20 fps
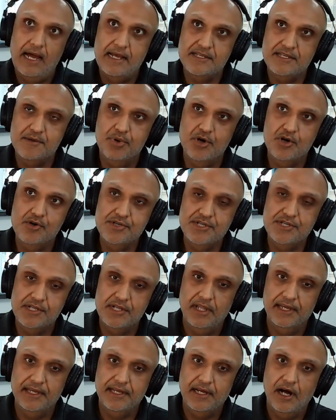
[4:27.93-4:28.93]
as opposed
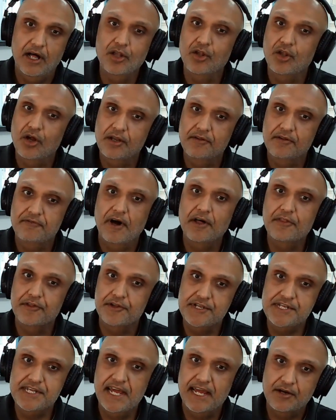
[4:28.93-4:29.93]
to like a lot of
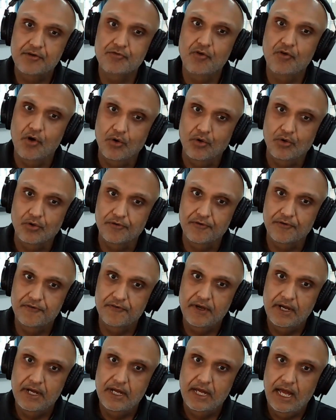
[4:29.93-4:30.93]
other tech
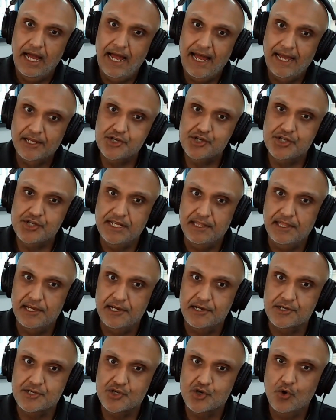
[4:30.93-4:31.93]
roles, actually,
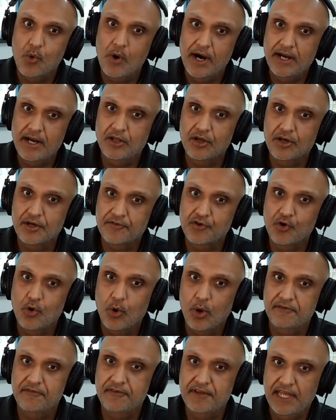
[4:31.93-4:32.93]
there's quite a lot of
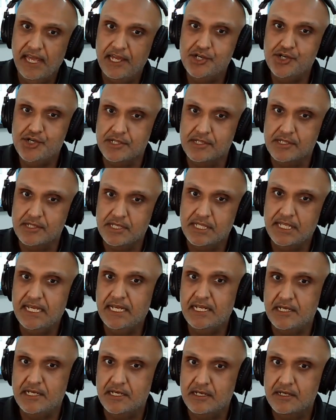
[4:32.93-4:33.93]
qualifications
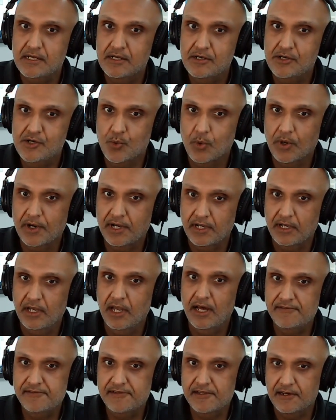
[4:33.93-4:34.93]
needed to work in
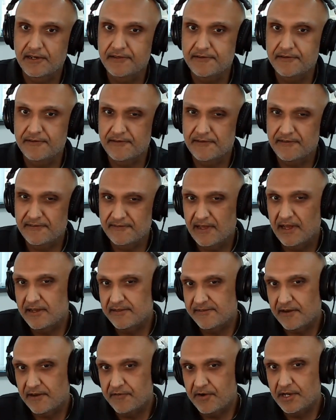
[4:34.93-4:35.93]
life sciences. Is
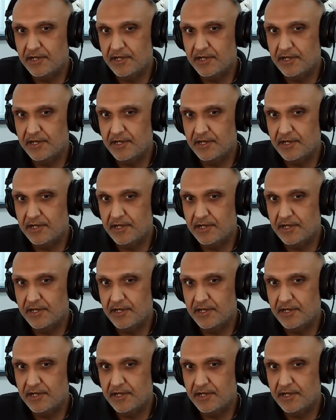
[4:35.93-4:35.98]
that